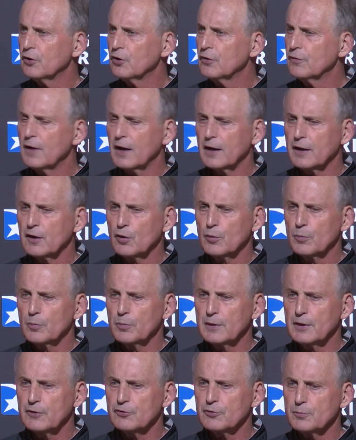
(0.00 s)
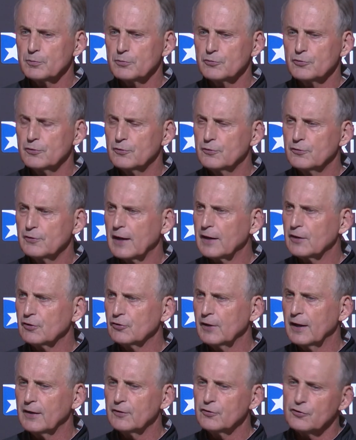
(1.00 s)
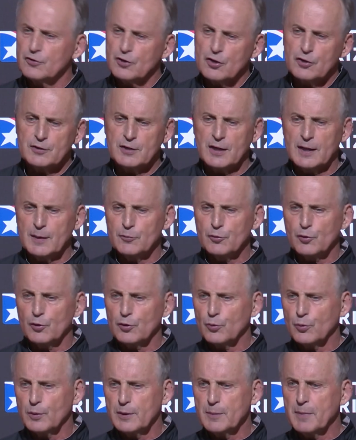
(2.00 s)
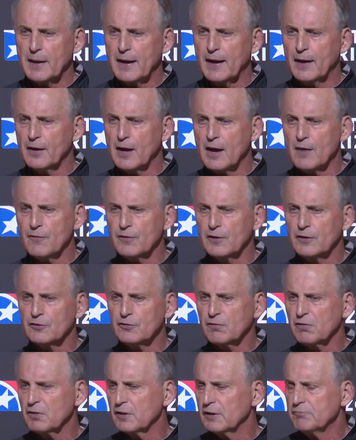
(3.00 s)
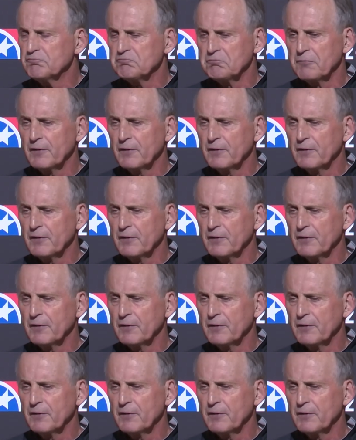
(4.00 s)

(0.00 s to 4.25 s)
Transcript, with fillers: You've got to go get some second chances. The good teams are going to rebound offensively